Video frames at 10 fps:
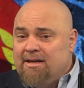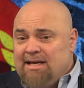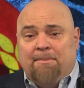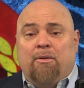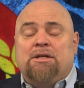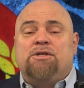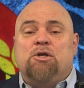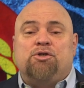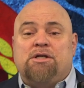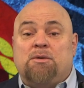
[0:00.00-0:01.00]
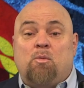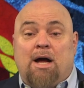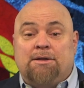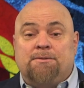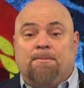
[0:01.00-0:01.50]
Think about what the socialism
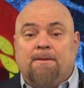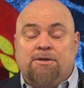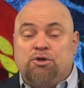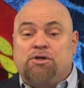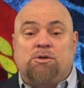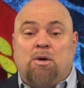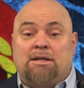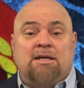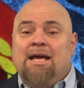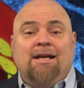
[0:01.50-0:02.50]
wants. The socialist wants